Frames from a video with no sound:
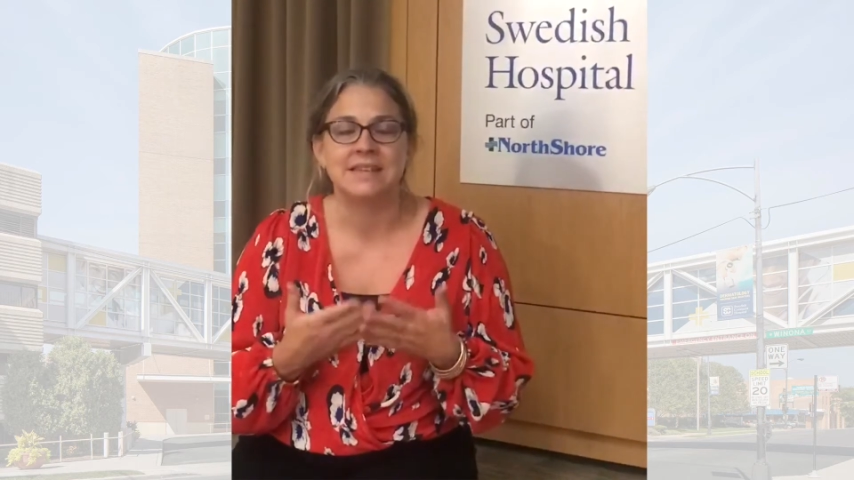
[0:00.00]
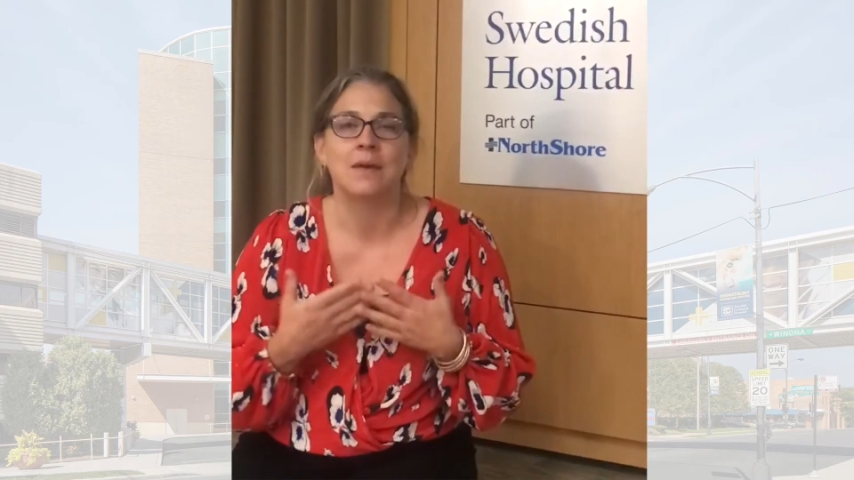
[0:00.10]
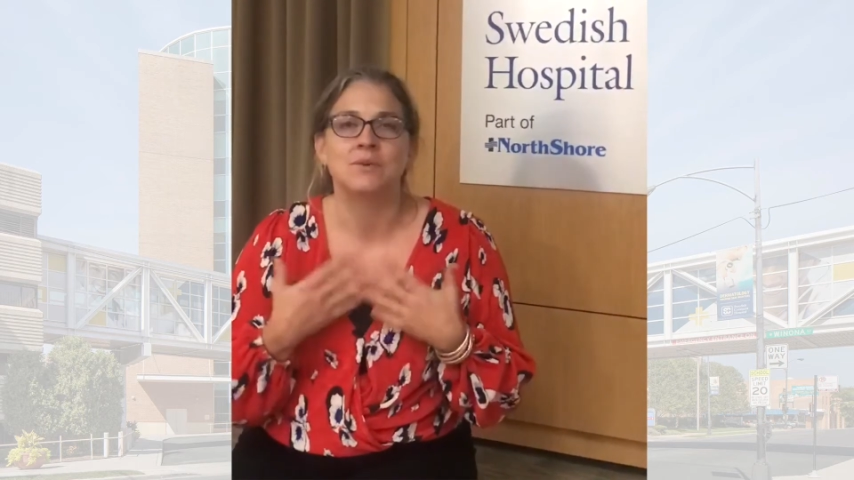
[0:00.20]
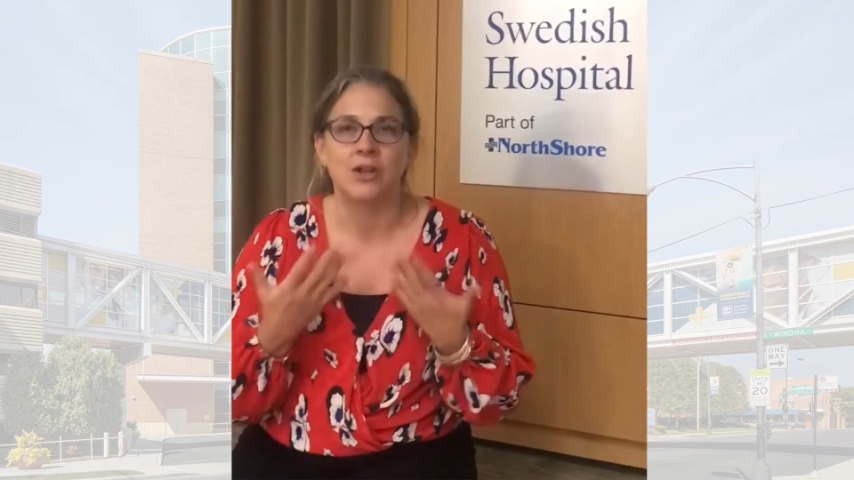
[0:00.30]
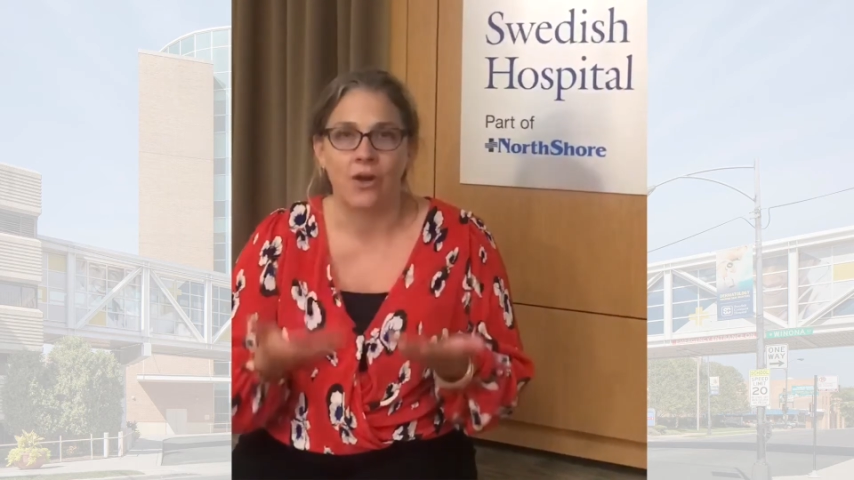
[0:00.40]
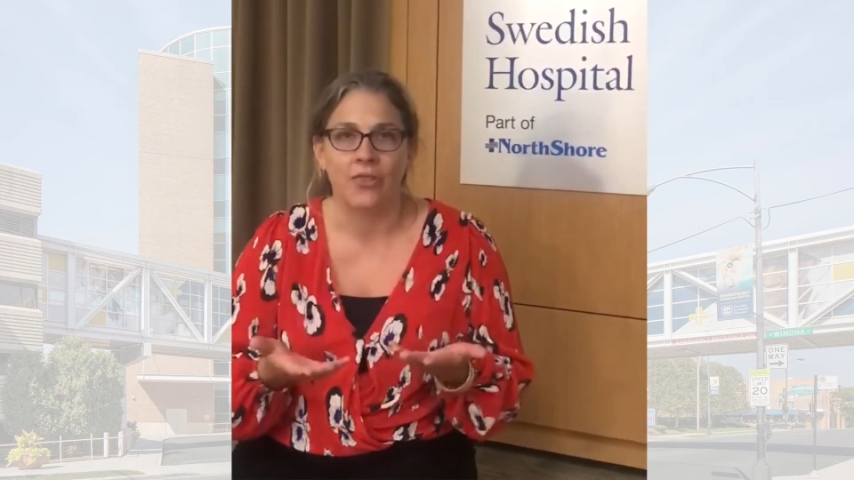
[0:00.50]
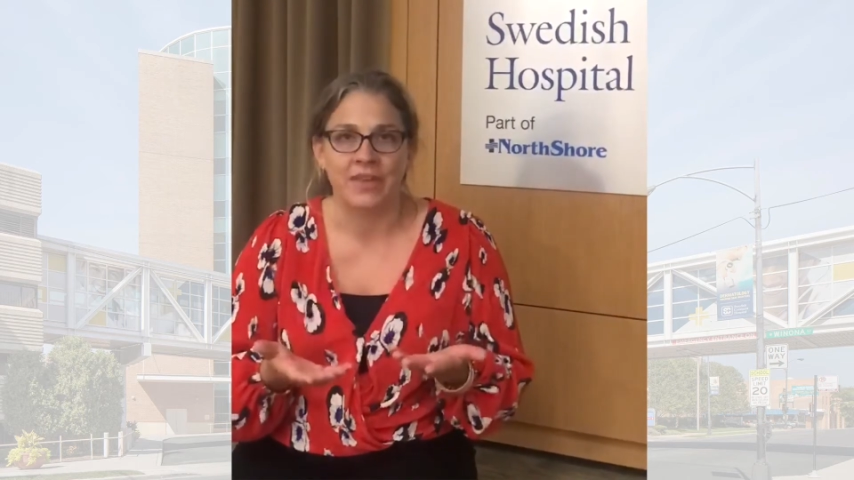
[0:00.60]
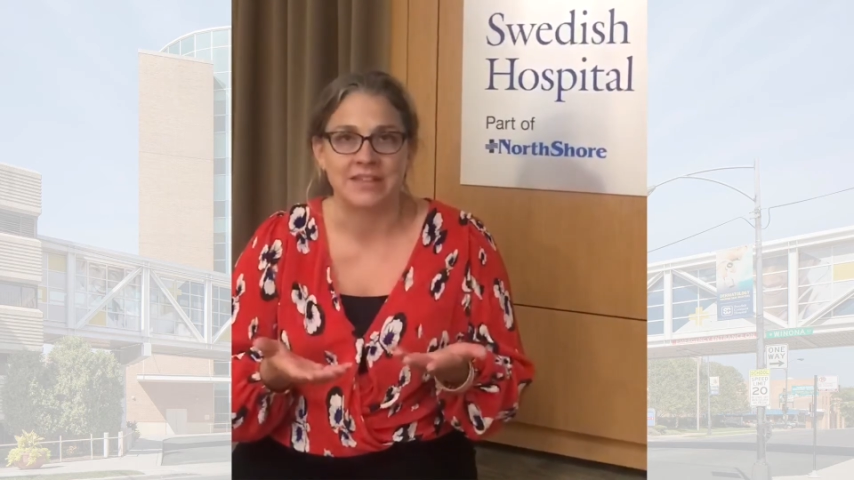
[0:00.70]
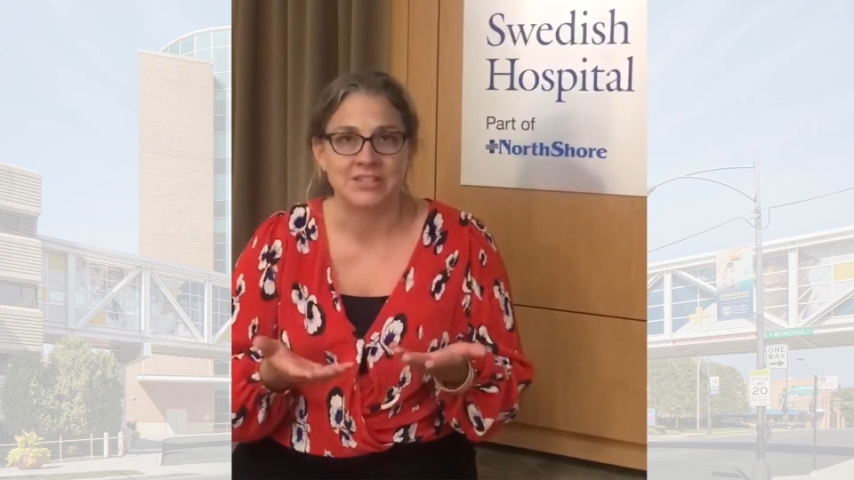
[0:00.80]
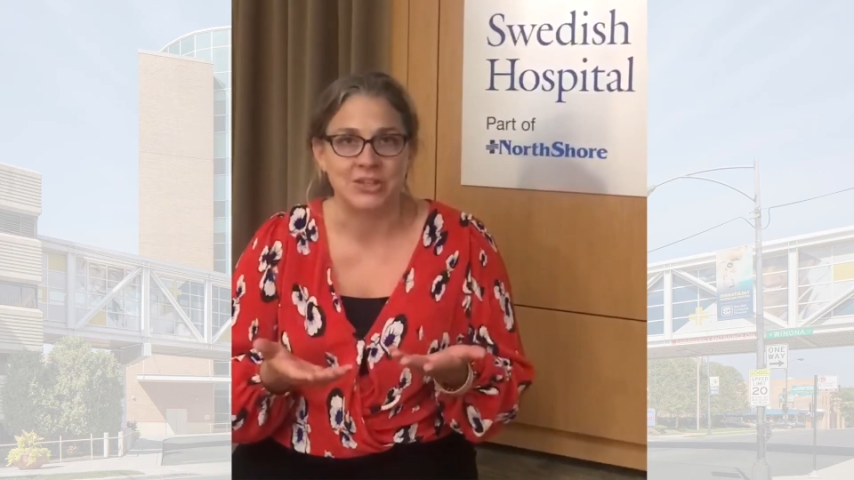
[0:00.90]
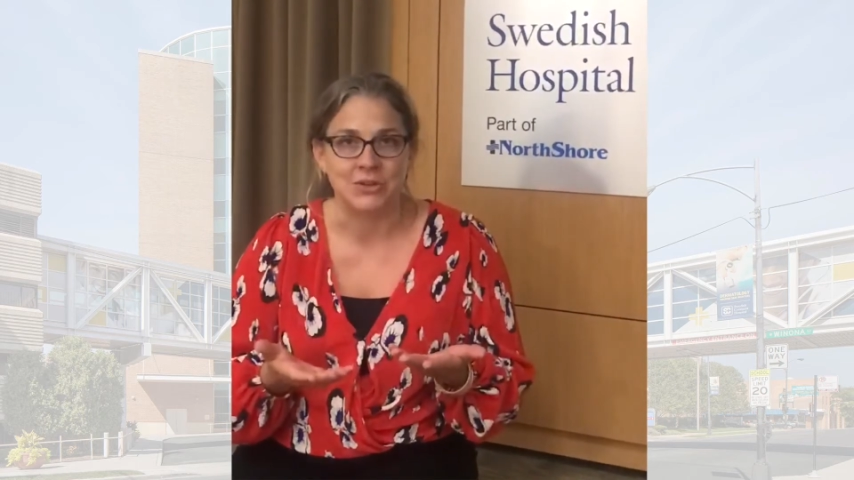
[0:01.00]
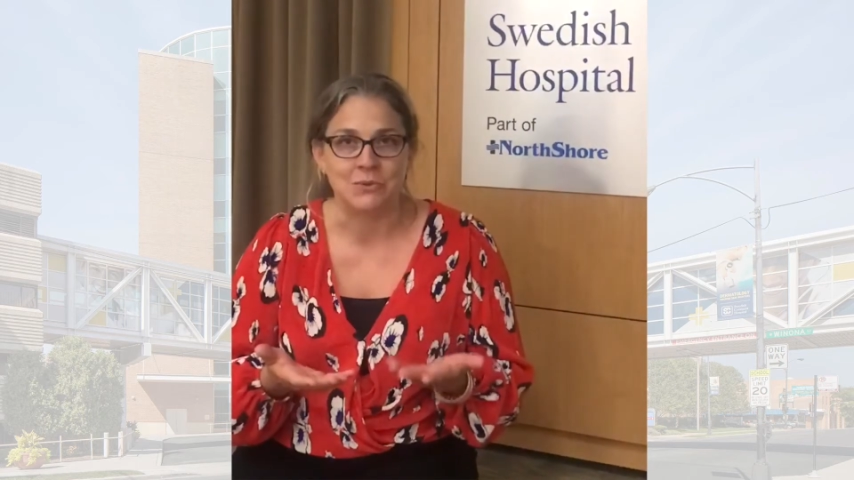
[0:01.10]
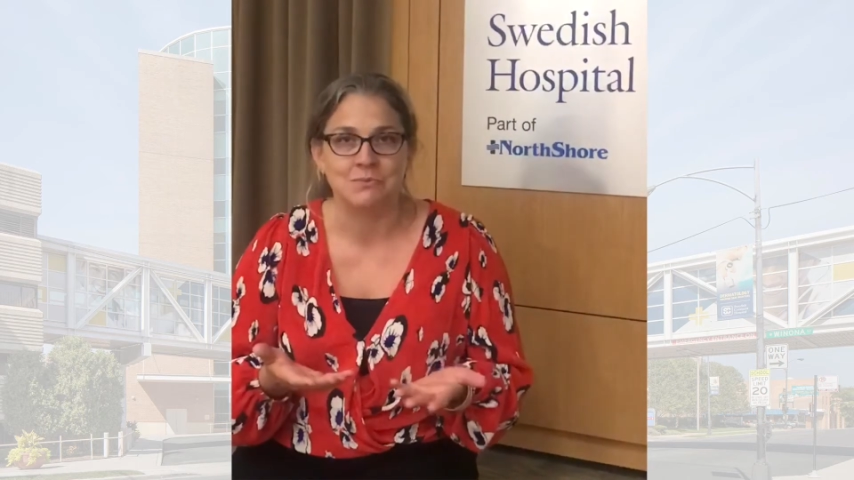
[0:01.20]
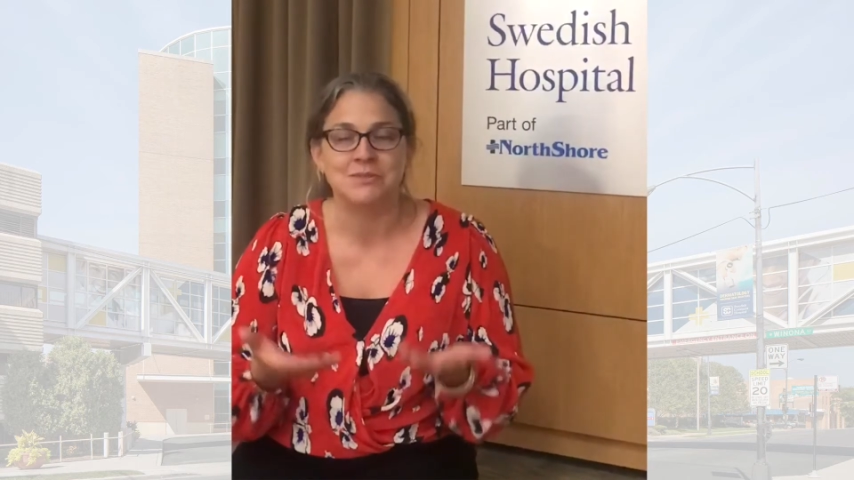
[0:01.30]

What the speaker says: and that was all thanks to you.